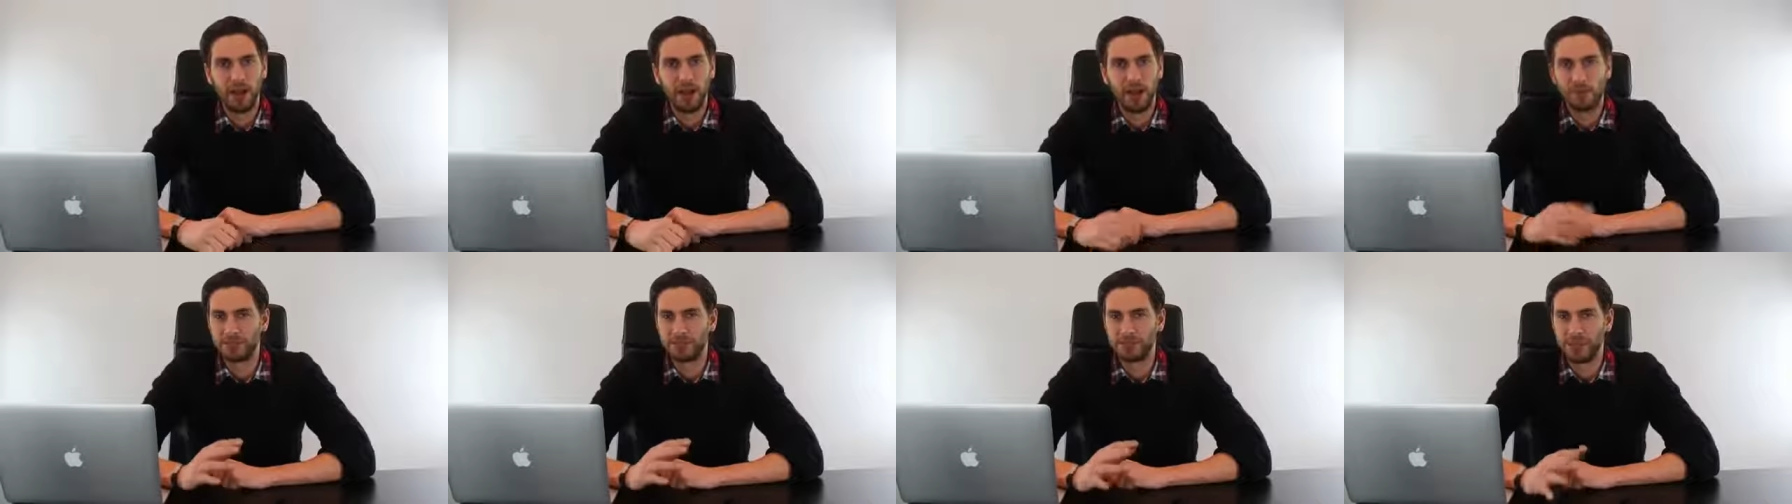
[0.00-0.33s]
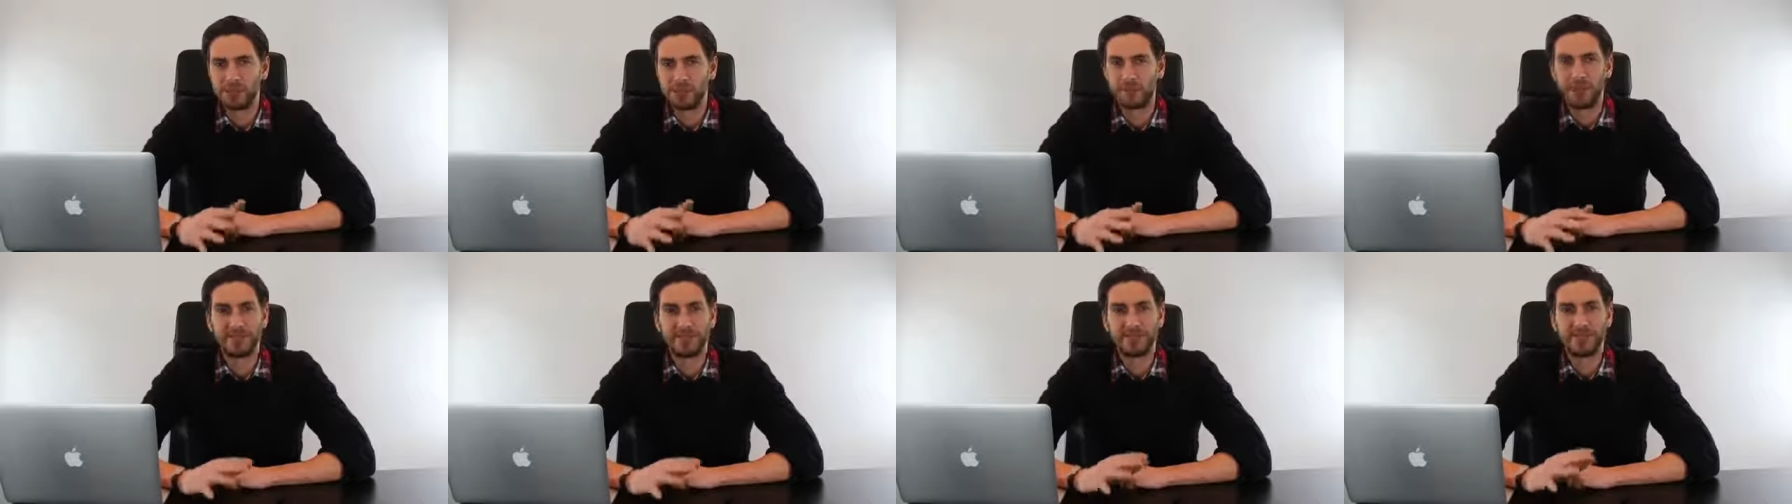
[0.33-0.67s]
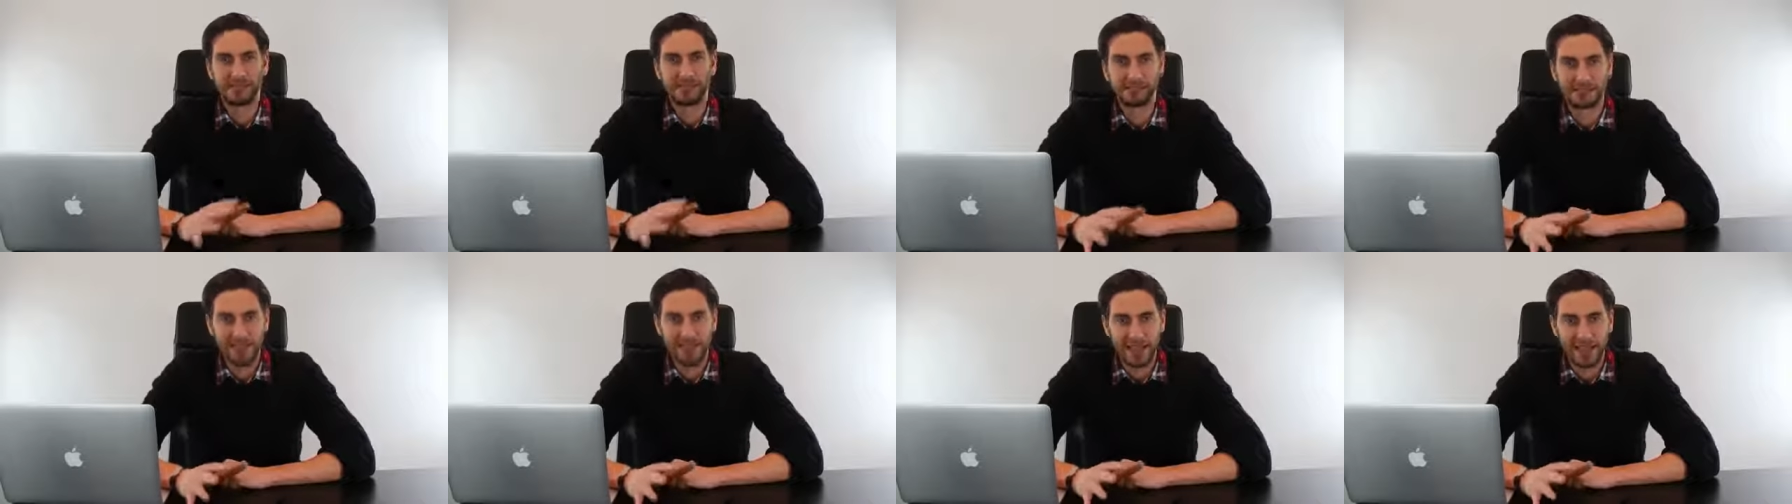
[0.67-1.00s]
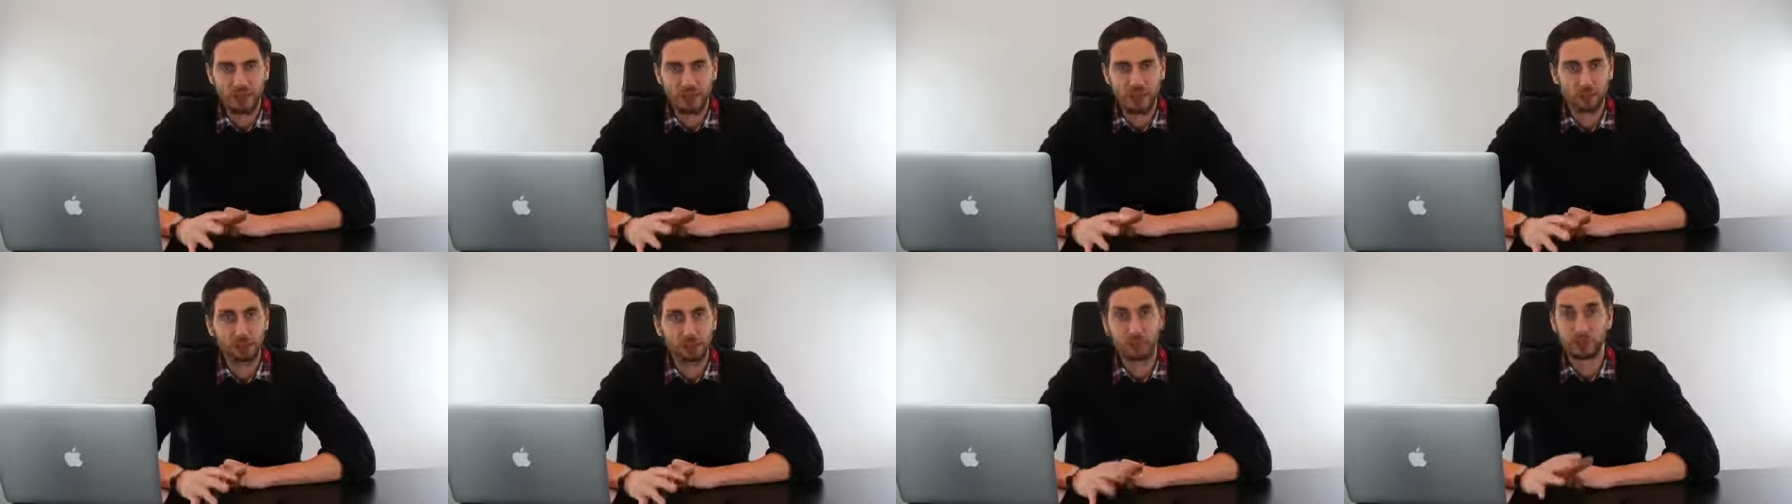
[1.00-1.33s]
I'm generating
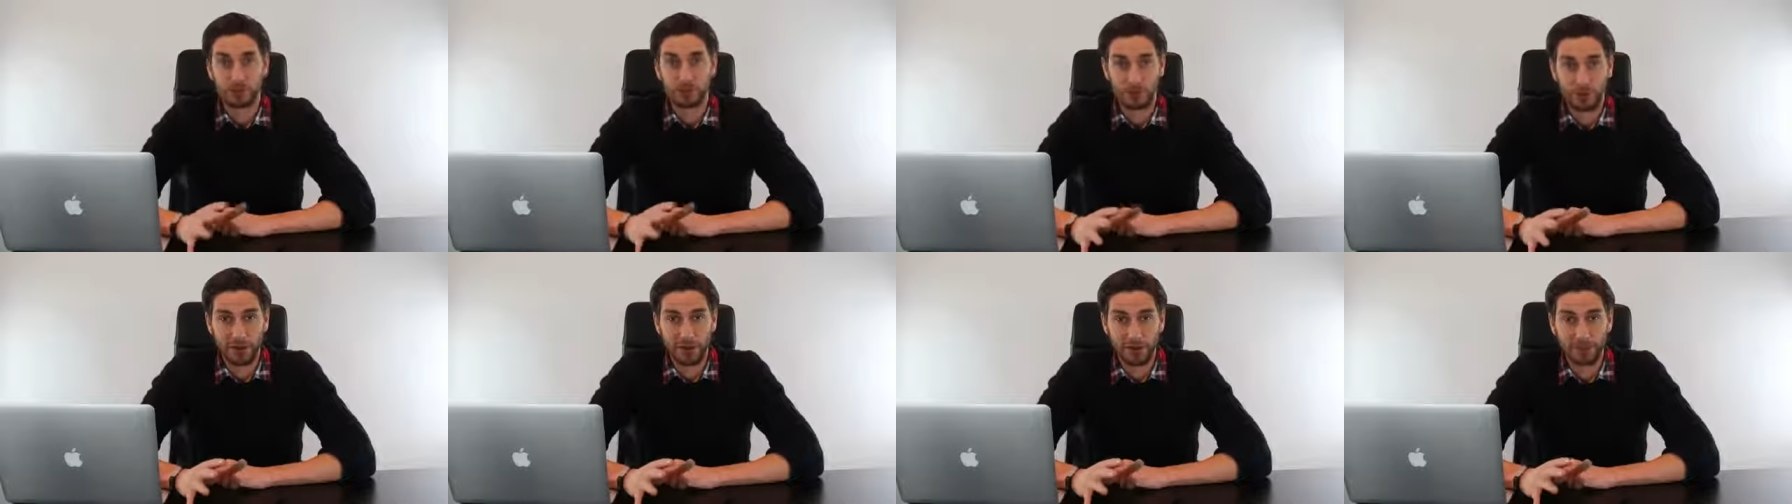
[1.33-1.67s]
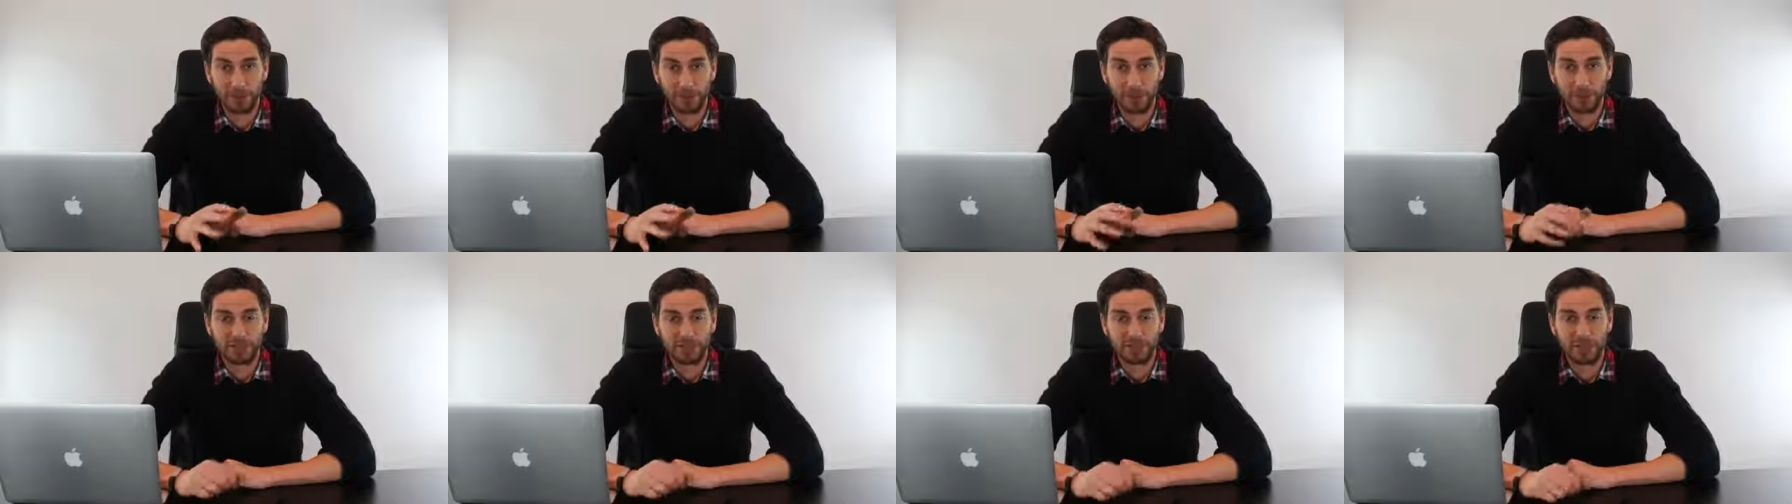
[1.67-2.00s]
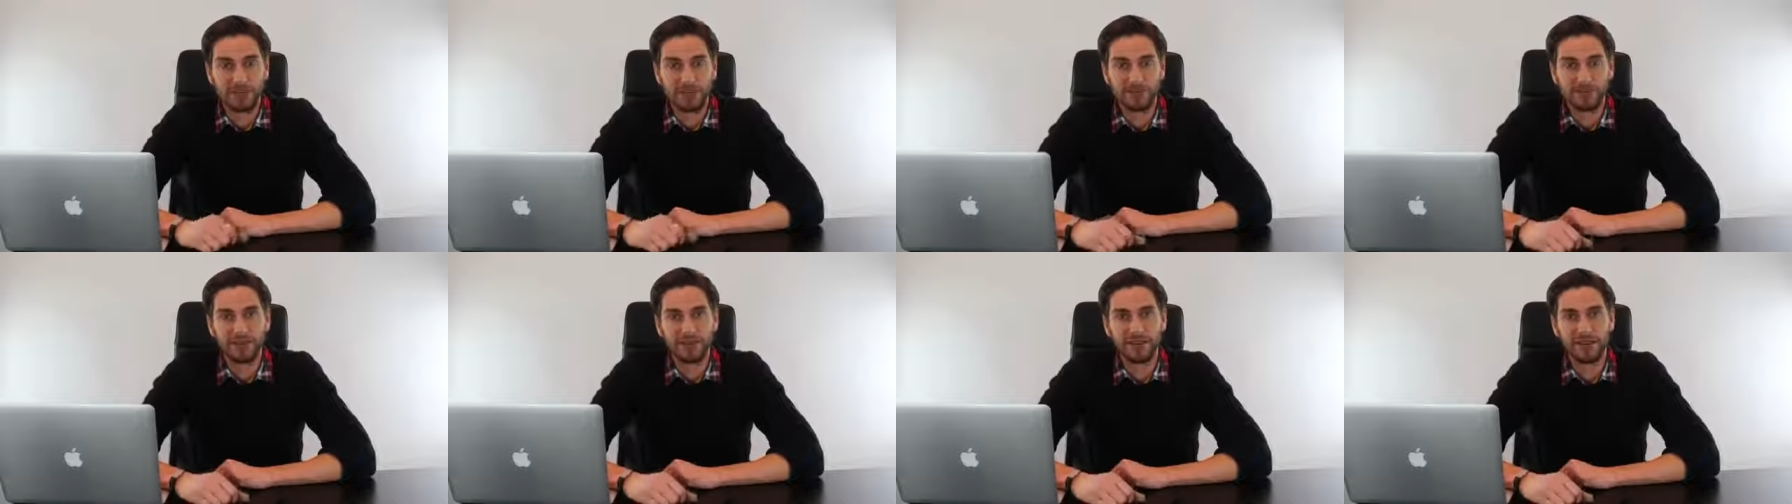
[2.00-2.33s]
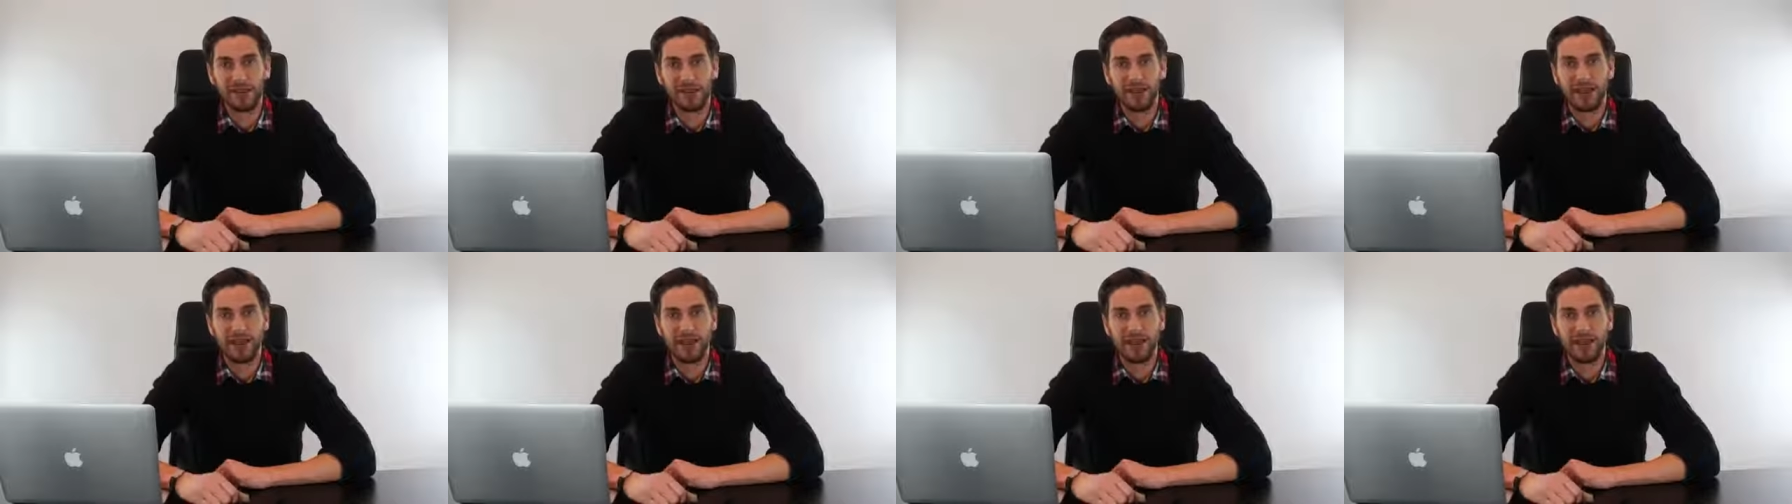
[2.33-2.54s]
sales 24/7,